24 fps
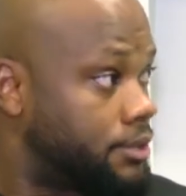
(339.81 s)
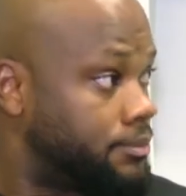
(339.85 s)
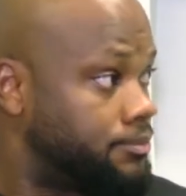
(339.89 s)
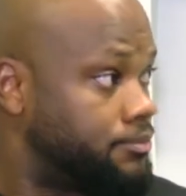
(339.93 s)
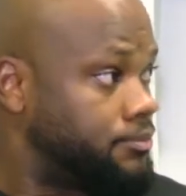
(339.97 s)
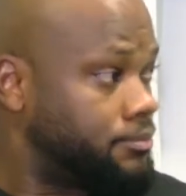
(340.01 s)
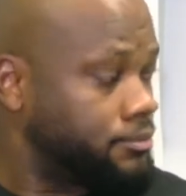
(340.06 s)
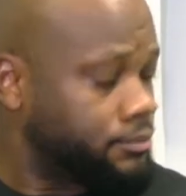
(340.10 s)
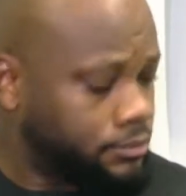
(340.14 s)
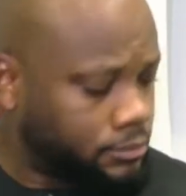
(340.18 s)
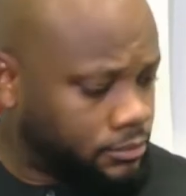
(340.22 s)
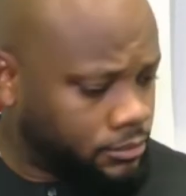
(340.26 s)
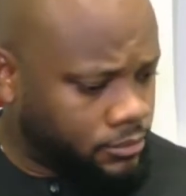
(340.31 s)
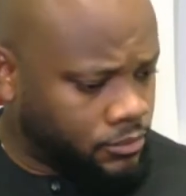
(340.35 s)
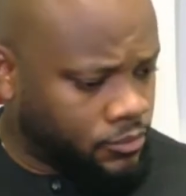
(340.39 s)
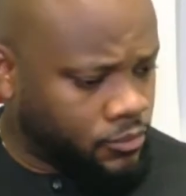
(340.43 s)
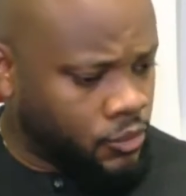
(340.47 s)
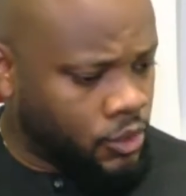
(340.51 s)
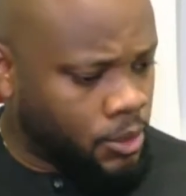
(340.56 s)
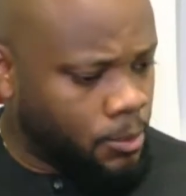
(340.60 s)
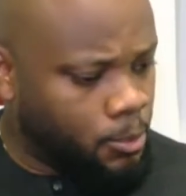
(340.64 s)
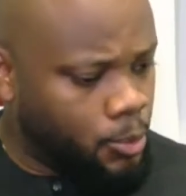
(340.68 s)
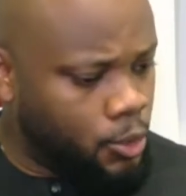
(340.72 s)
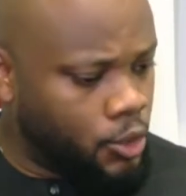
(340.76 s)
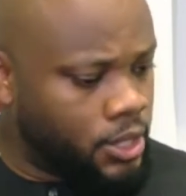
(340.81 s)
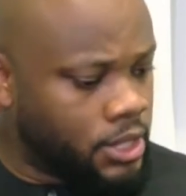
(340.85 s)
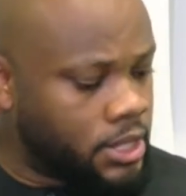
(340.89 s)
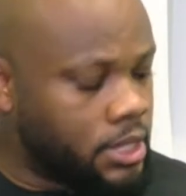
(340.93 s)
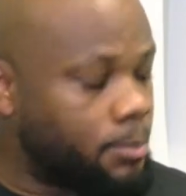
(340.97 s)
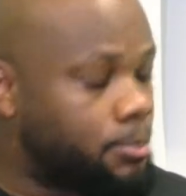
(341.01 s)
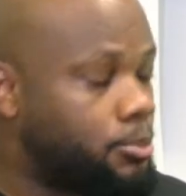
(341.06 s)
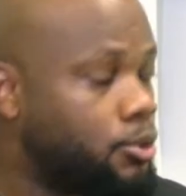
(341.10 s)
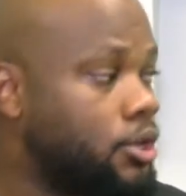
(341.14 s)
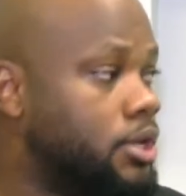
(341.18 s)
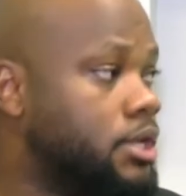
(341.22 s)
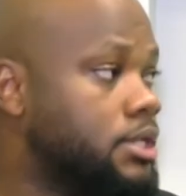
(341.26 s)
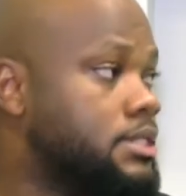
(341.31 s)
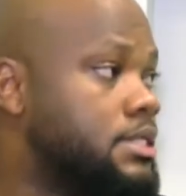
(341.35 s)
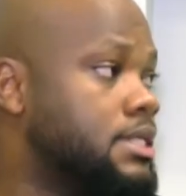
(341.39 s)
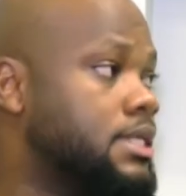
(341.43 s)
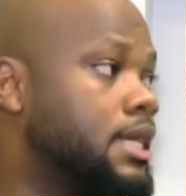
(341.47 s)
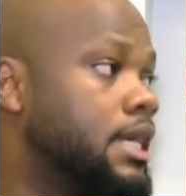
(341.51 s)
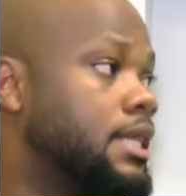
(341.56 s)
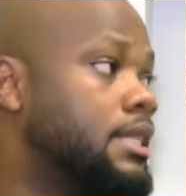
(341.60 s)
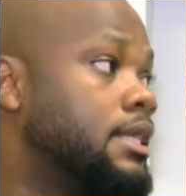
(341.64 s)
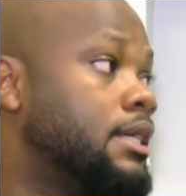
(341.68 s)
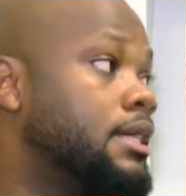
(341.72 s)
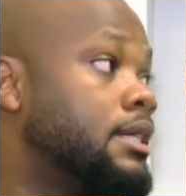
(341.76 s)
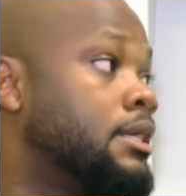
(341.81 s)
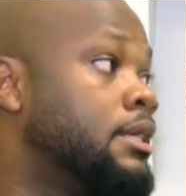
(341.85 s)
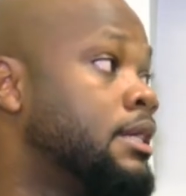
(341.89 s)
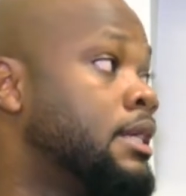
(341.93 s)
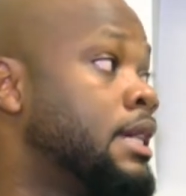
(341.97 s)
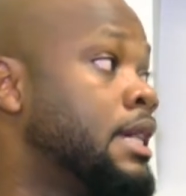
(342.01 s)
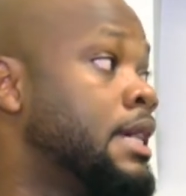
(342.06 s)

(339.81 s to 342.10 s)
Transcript: mm. putting a product together